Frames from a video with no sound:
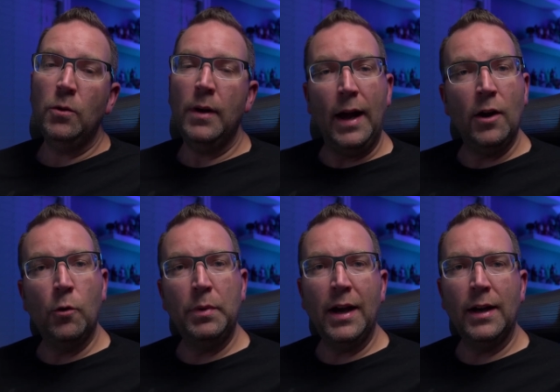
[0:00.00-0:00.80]
I hope you
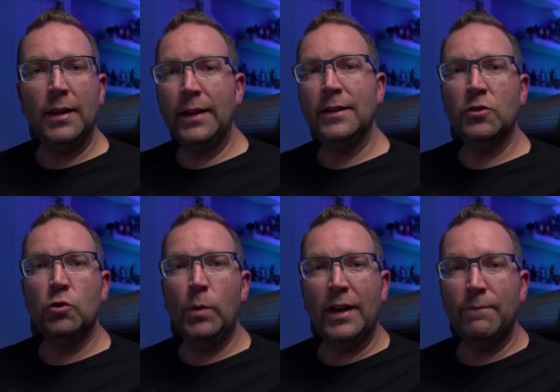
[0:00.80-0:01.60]
kind of like this
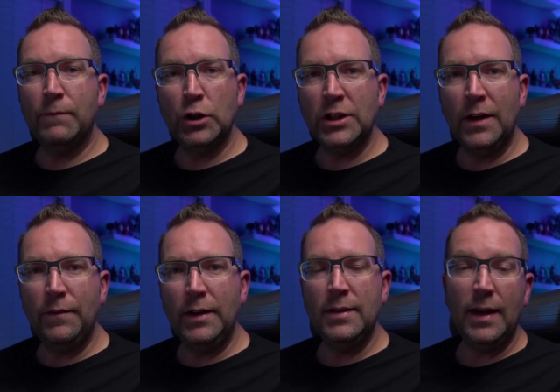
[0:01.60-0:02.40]
quick version of
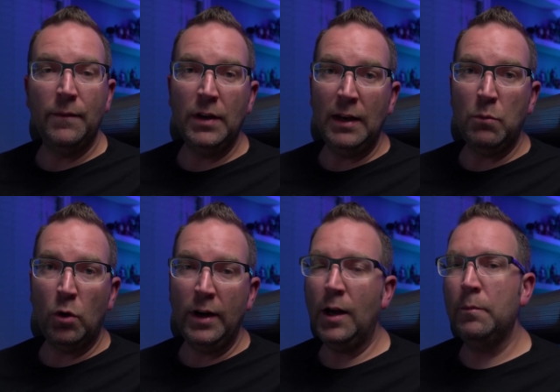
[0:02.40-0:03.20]
it. If you need more
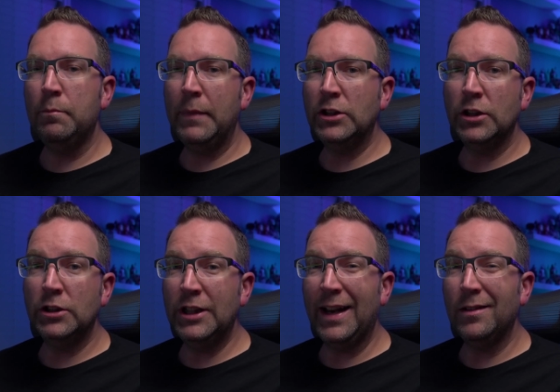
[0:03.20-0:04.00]
help, make sure you
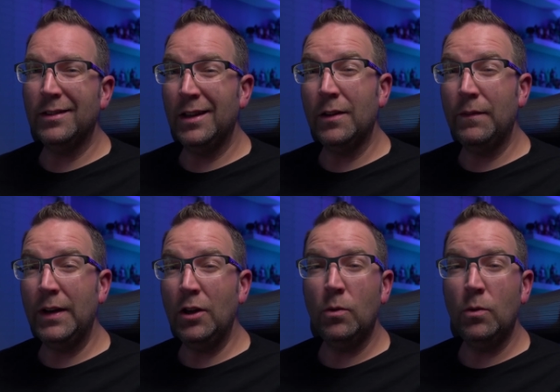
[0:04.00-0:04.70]
check out the other video